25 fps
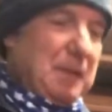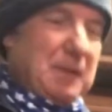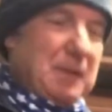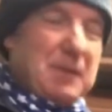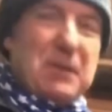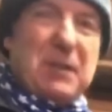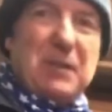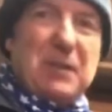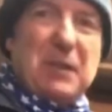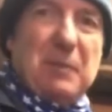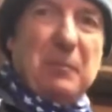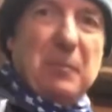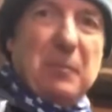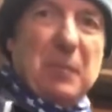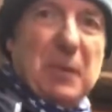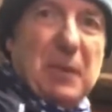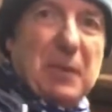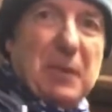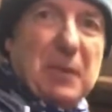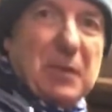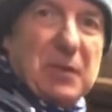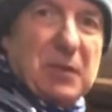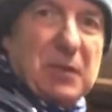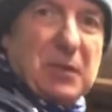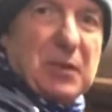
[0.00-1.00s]

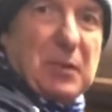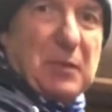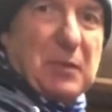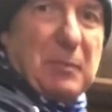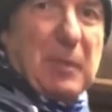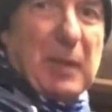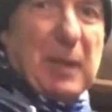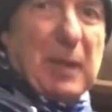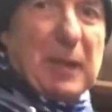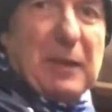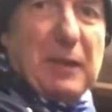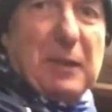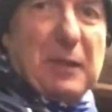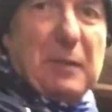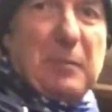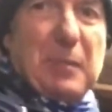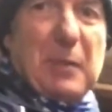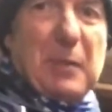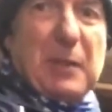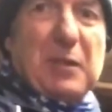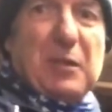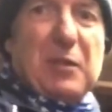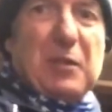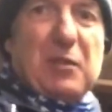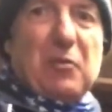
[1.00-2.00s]
Simply suspend a
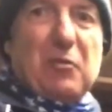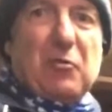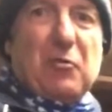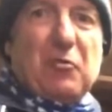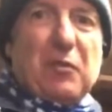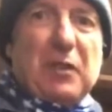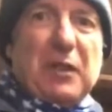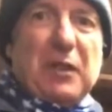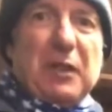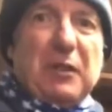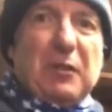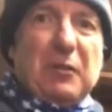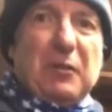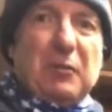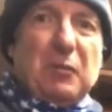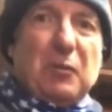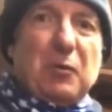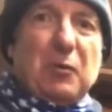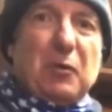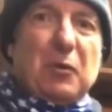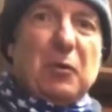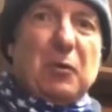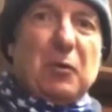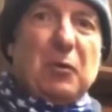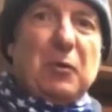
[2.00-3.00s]
piece of string
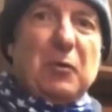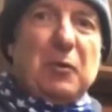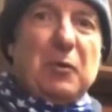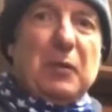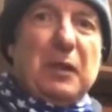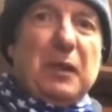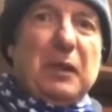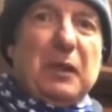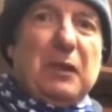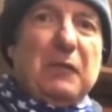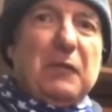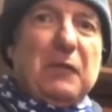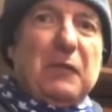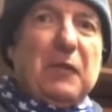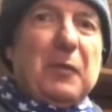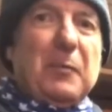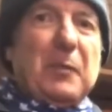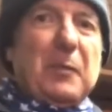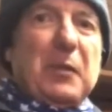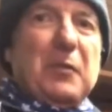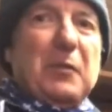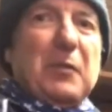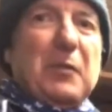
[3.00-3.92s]
or cord from your